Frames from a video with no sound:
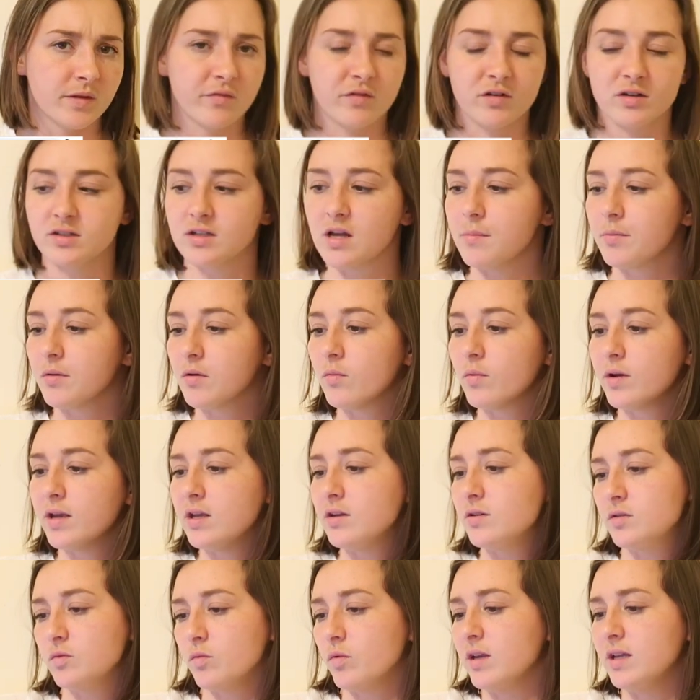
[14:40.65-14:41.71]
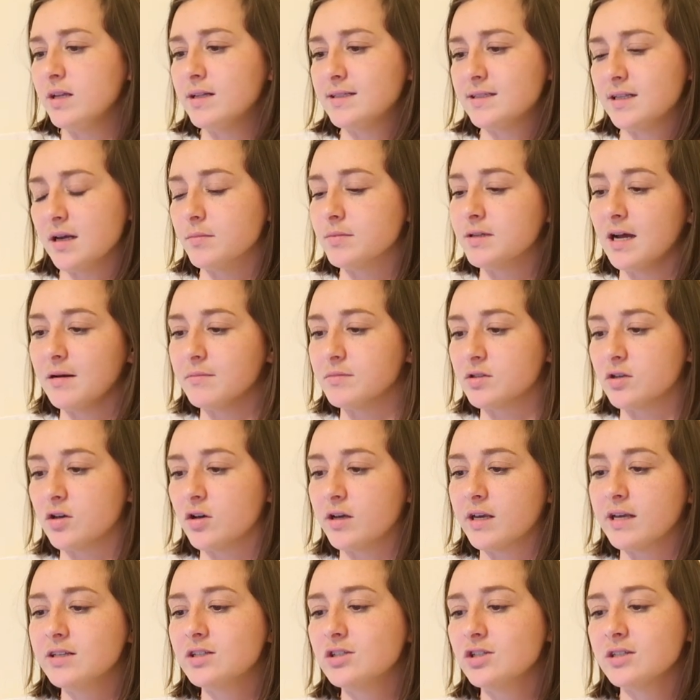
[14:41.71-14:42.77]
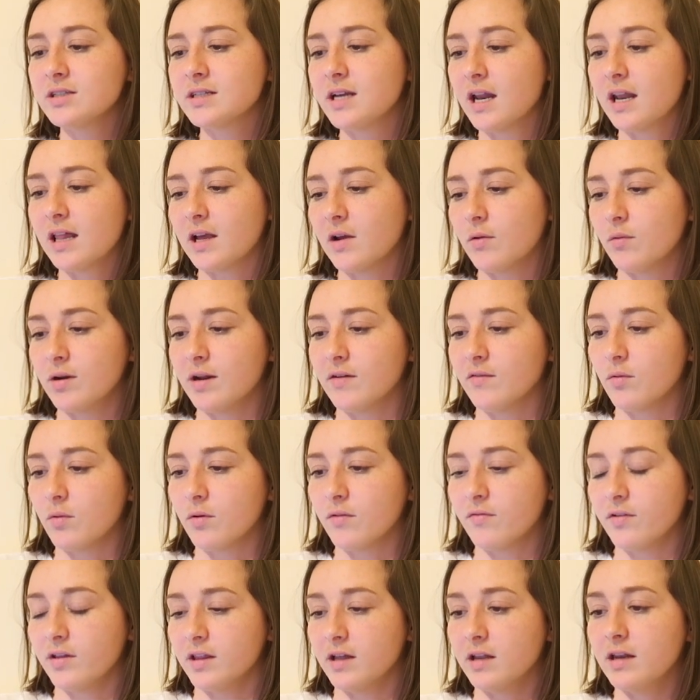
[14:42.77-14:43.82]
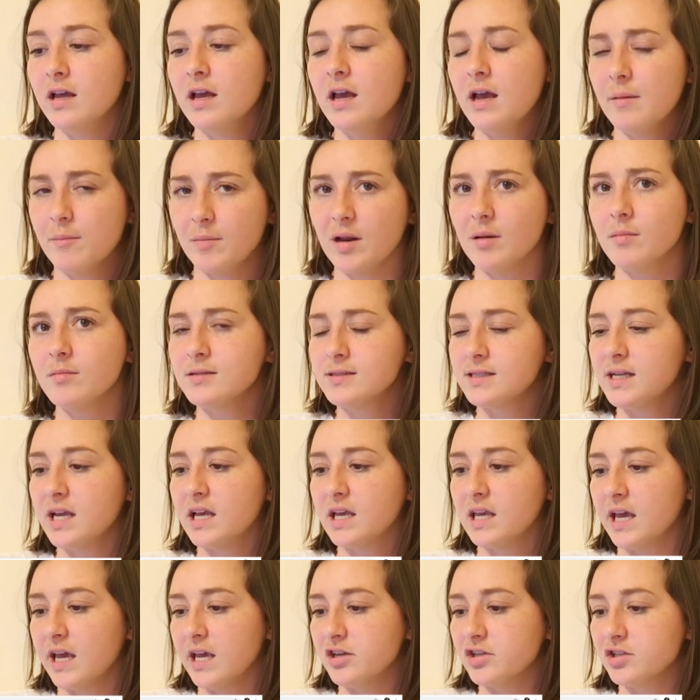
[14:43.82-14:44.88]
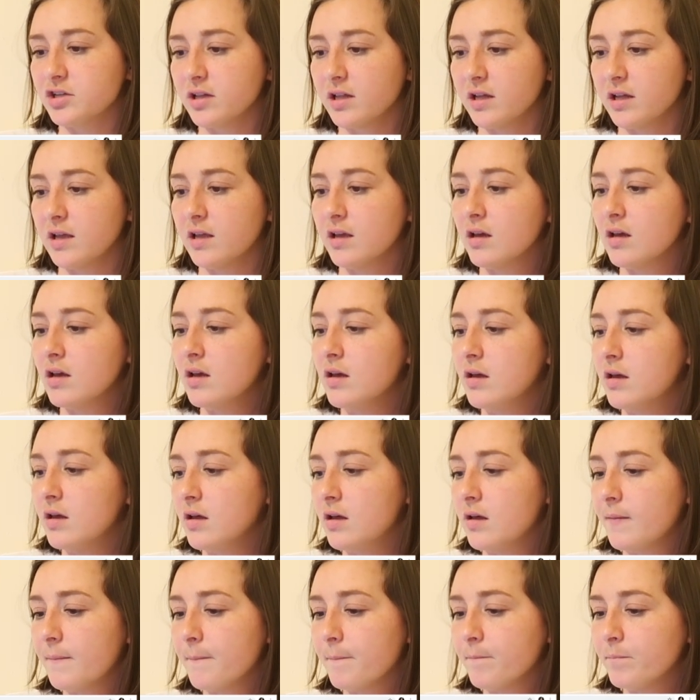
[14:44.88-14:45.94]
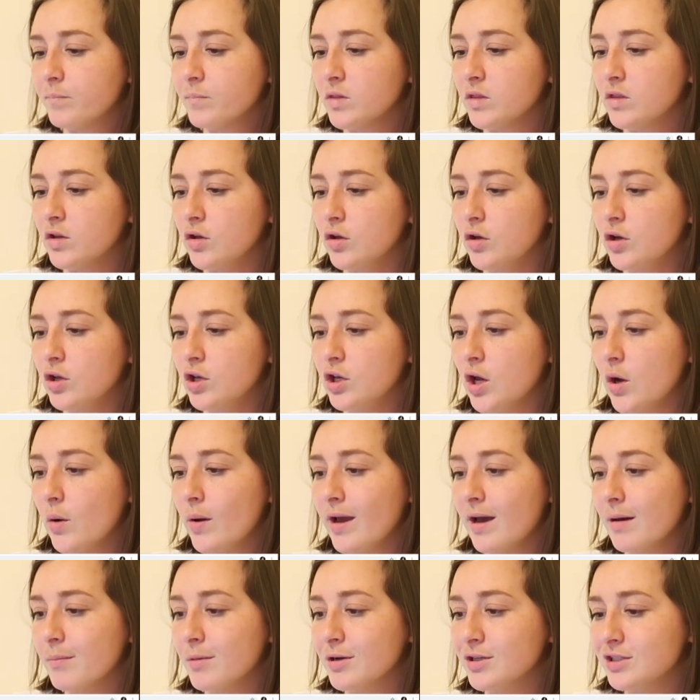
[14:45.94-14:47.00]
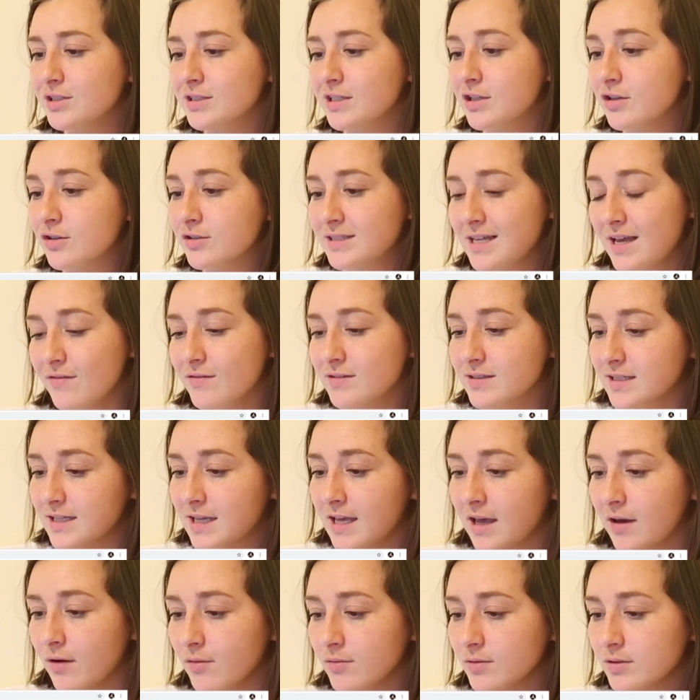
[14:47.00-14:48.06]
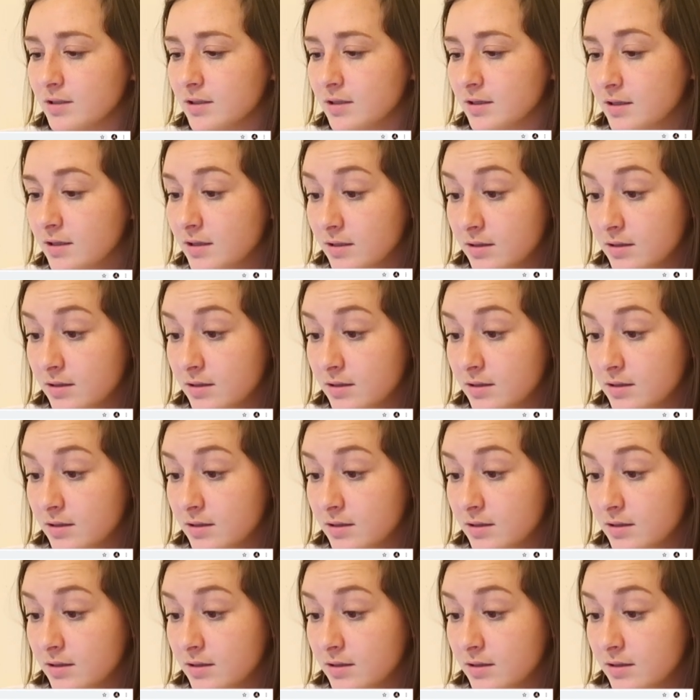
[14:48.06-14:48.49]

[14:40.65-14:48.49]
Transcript: for supper, we sometimes cook. It's just kind of like whatever we're feeling. But I'm going to say occasionally. Do you know how much is in your savings account?